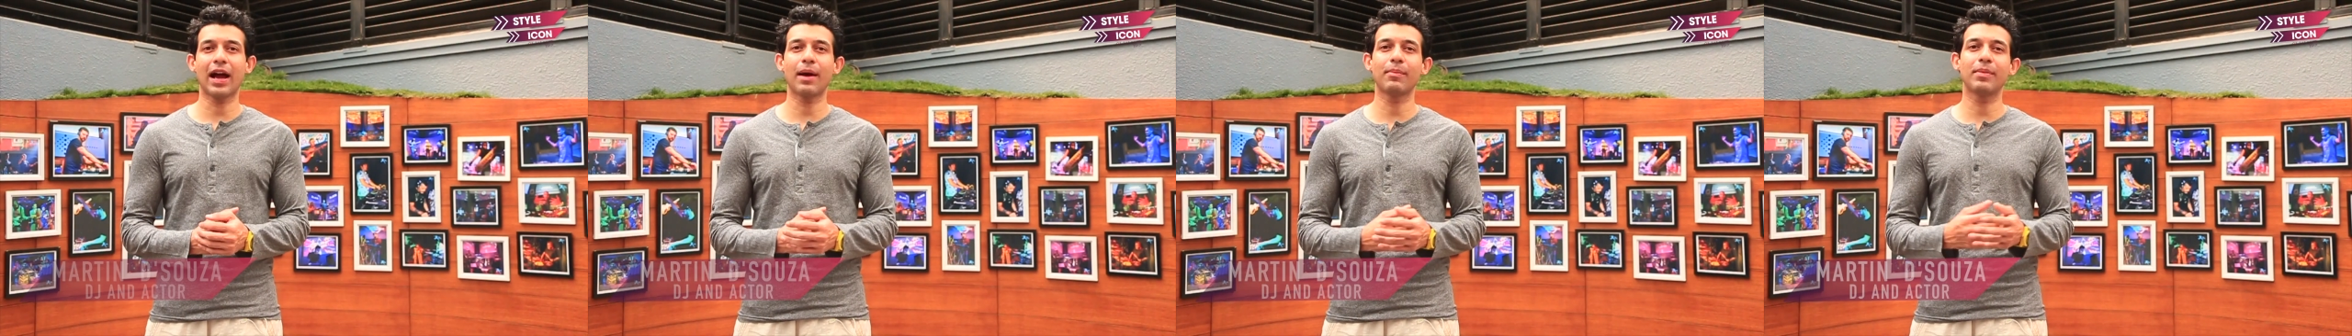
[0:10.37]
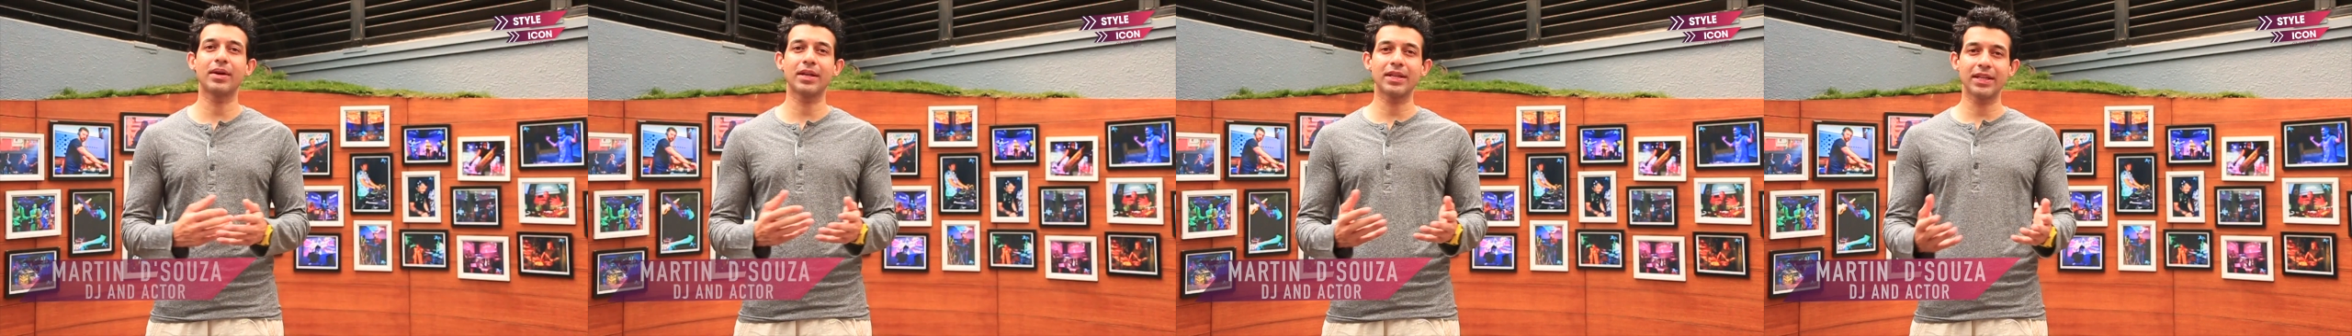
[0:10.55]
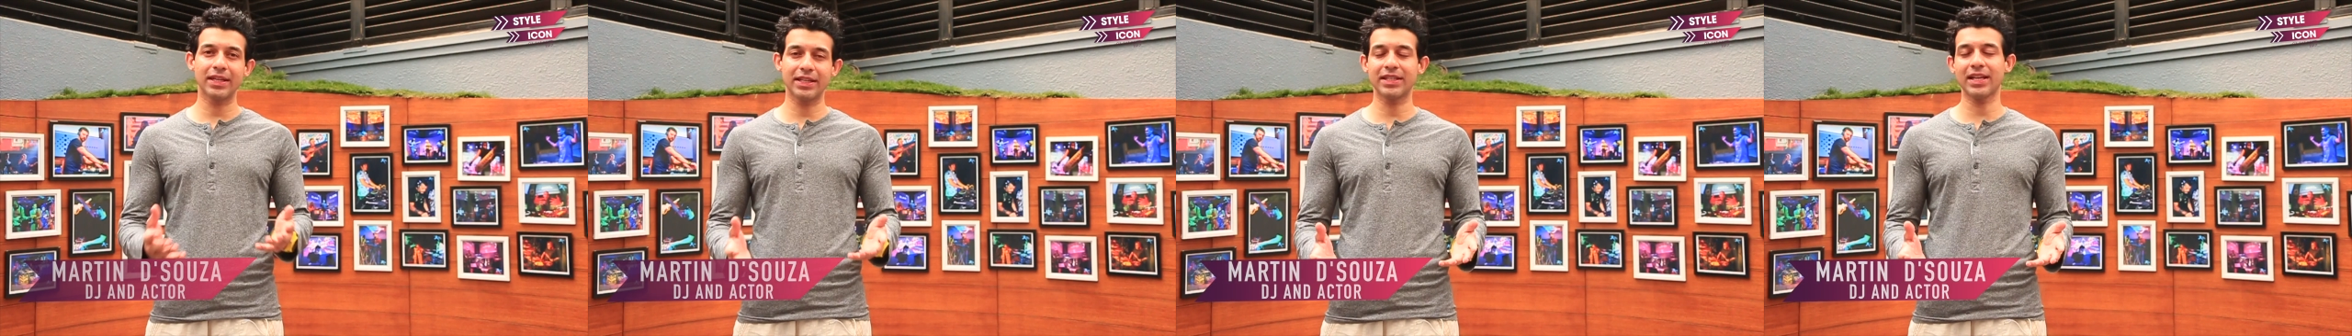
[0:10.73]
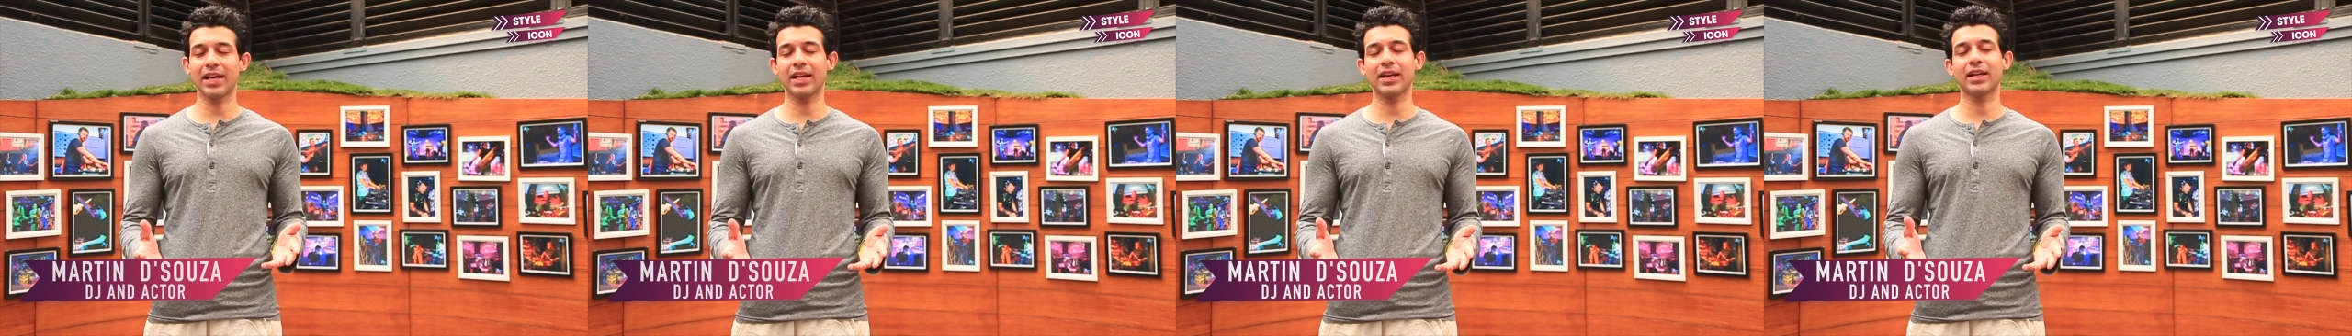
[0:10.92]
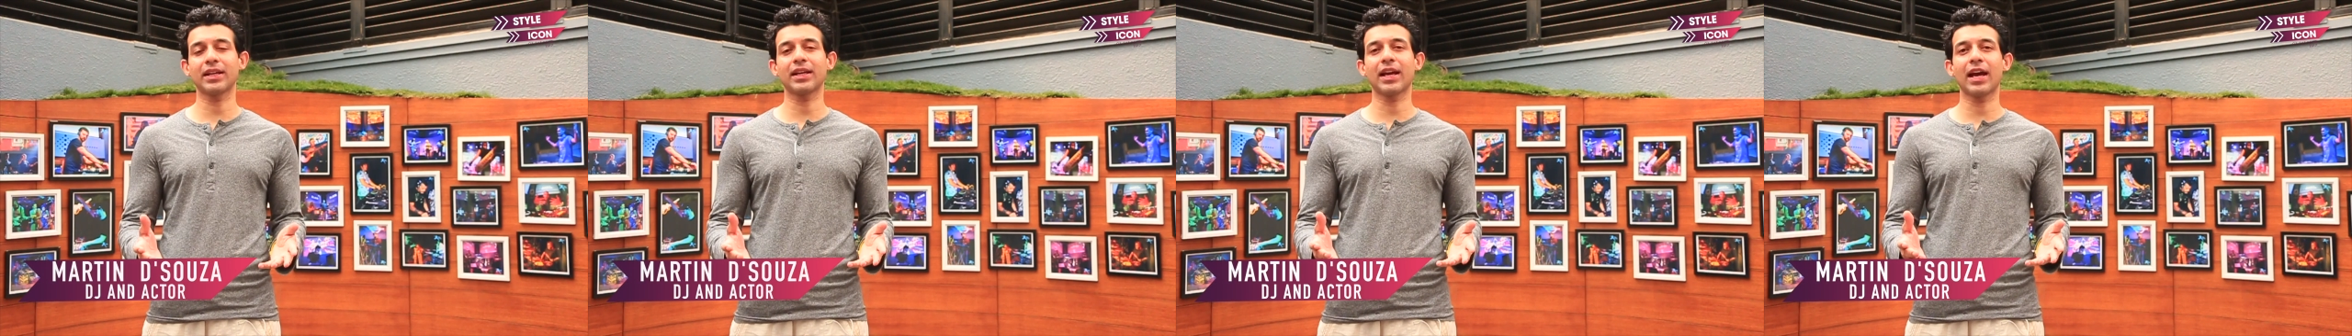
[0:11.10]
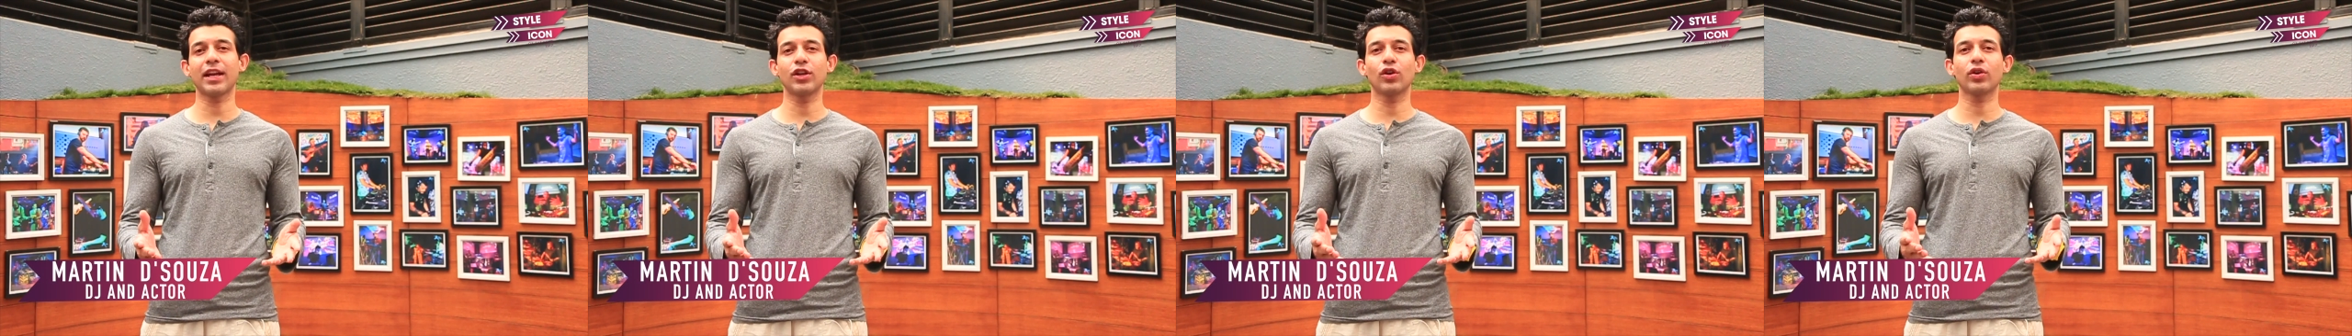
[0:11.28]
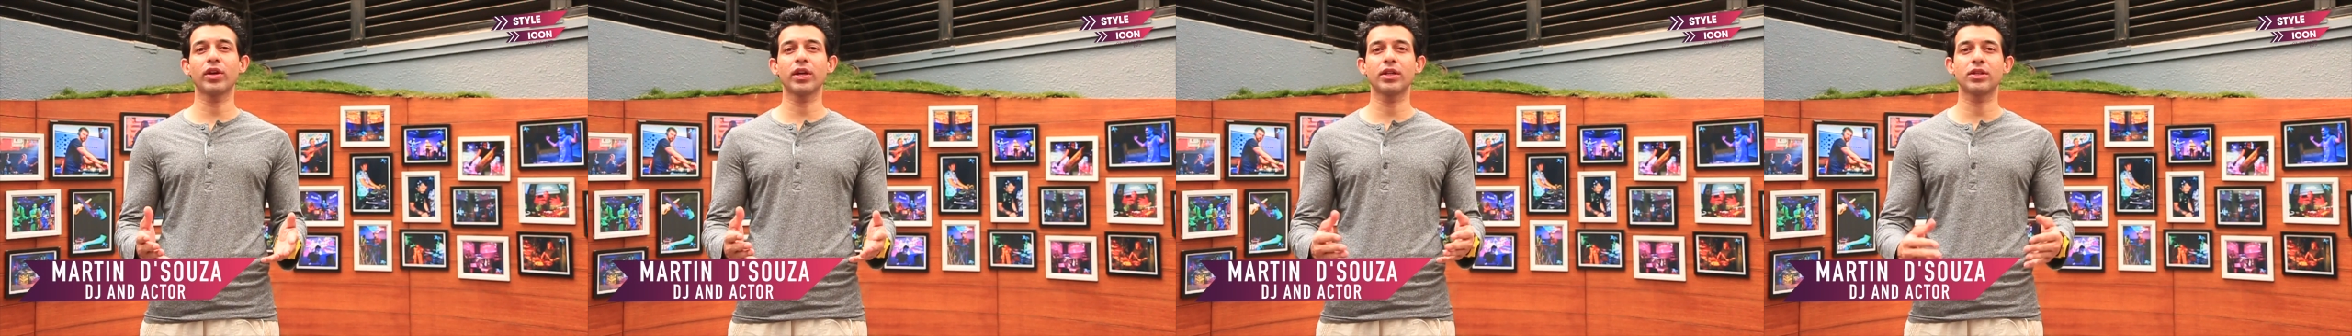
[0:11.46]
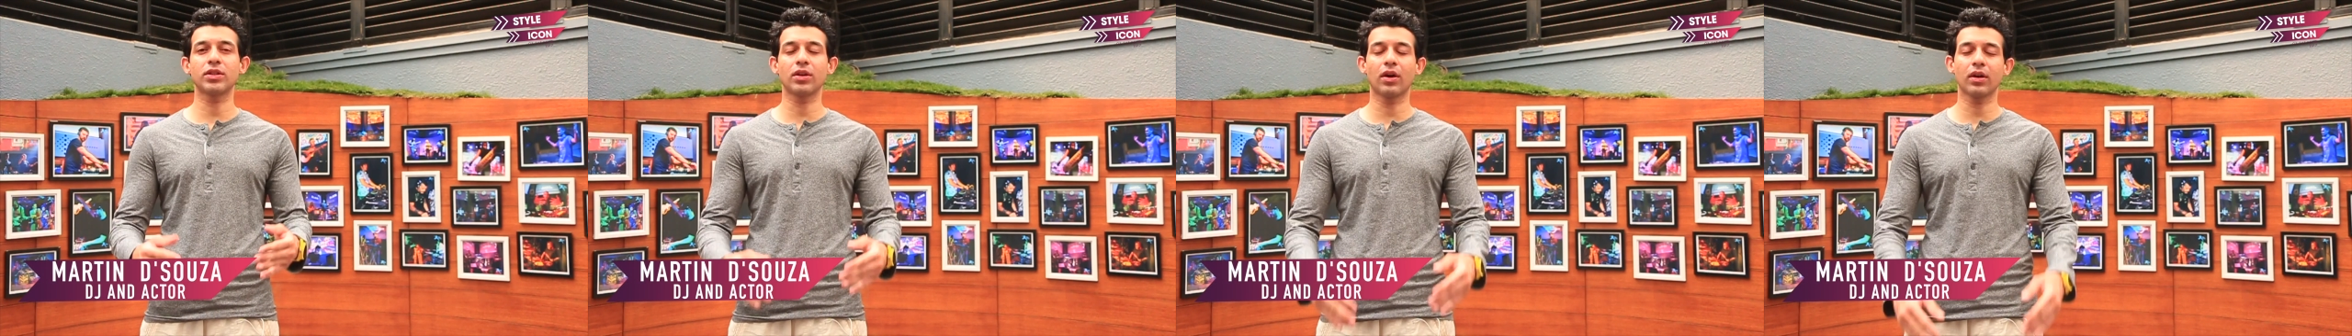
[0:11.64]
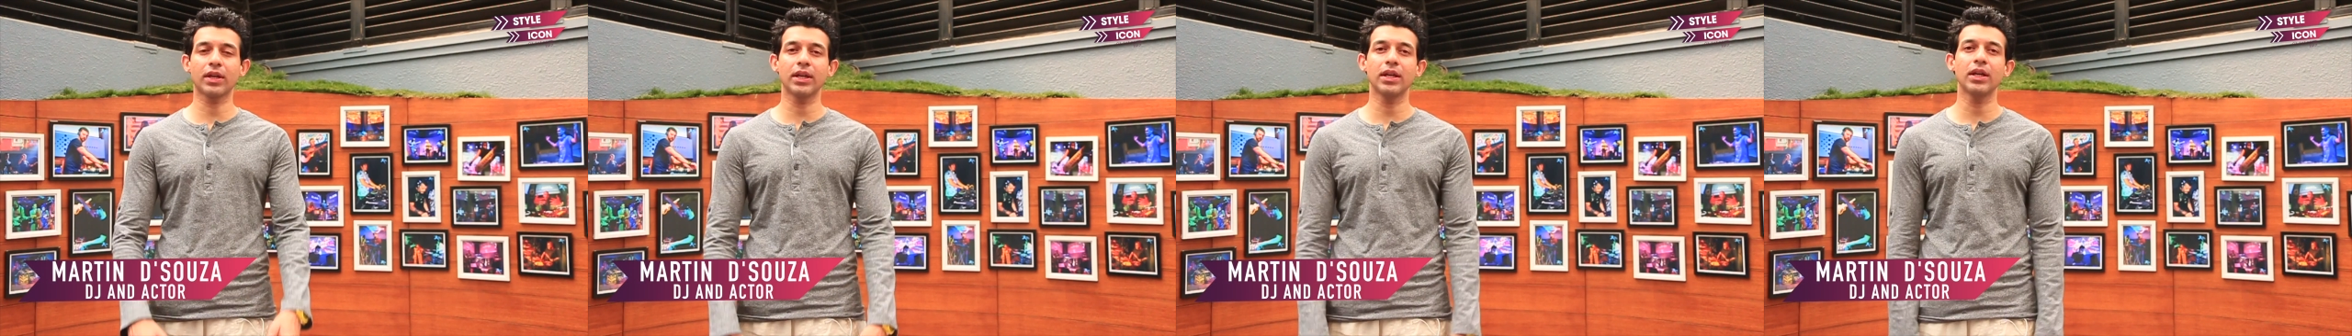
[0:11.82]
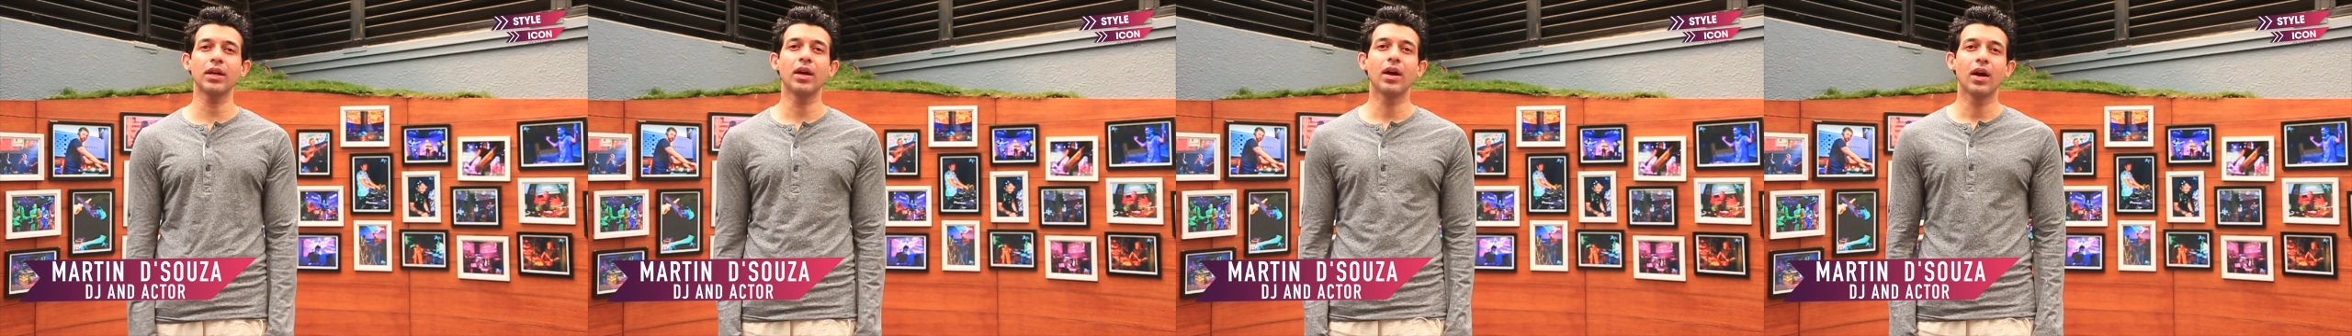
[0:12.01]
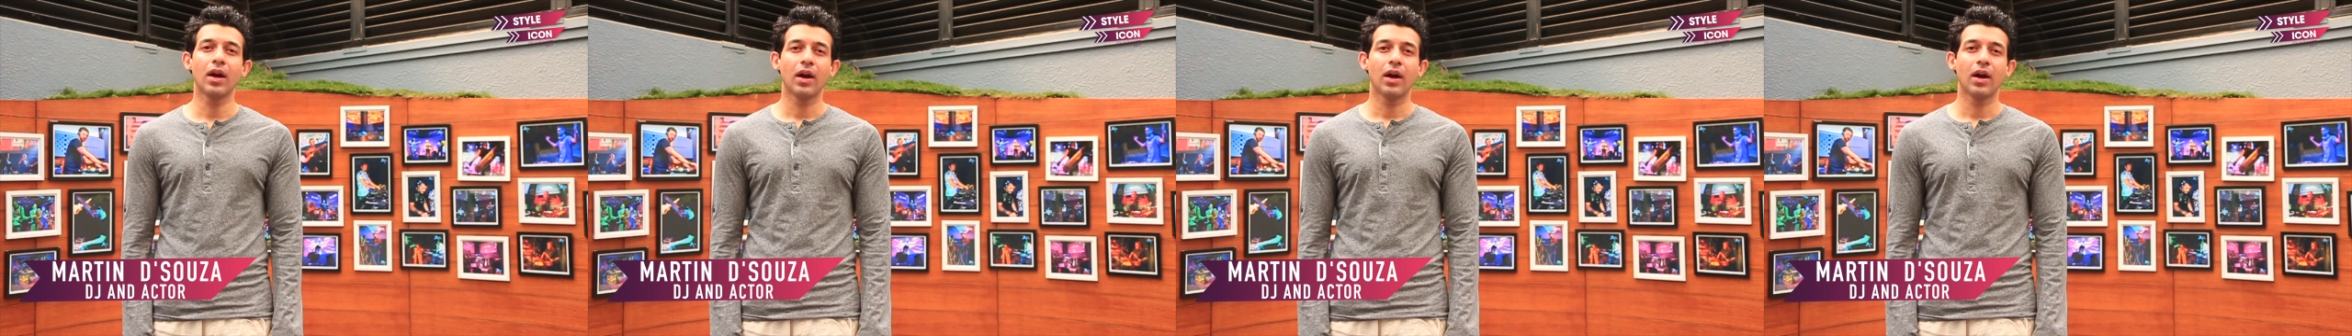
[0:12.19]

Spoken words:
I'm a DJ and a karaoke jockey.